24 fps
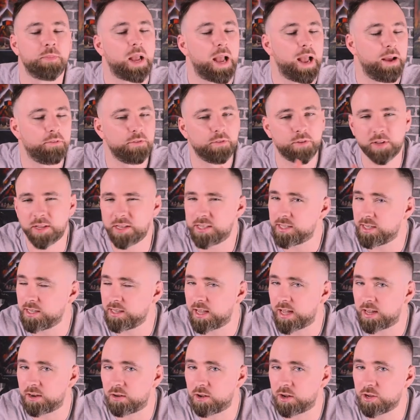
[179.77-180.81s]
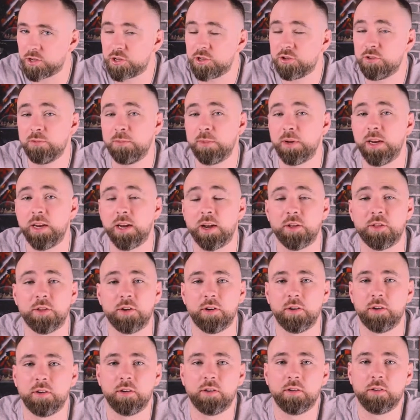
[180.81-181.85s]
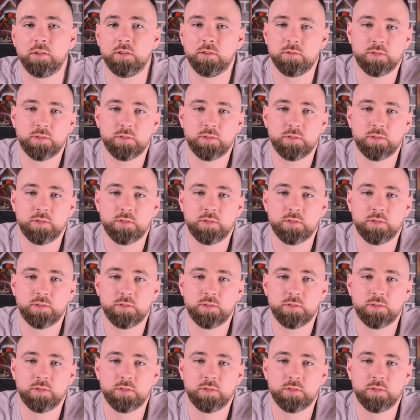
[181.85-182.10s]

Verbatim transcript: I haven't really seen that on too many other